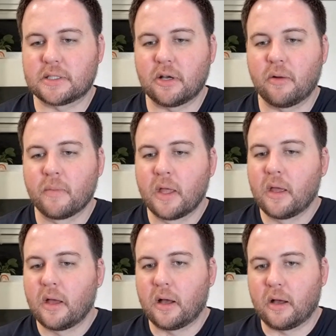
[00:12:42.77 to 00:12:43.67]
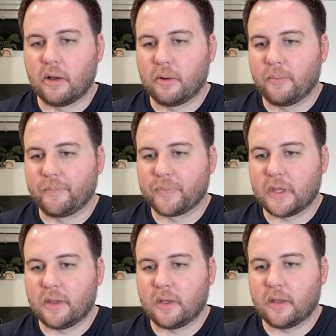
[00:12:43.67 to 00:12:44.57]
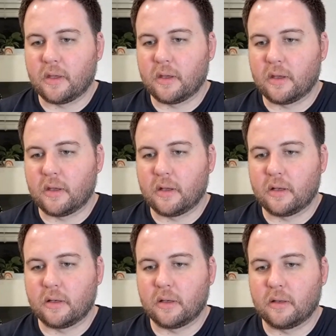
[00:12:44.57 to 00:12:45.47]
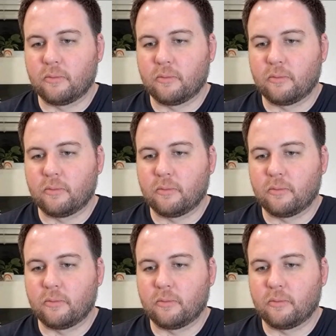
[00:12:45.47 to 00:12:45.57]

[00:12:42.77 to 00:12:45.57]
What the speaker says: So, and then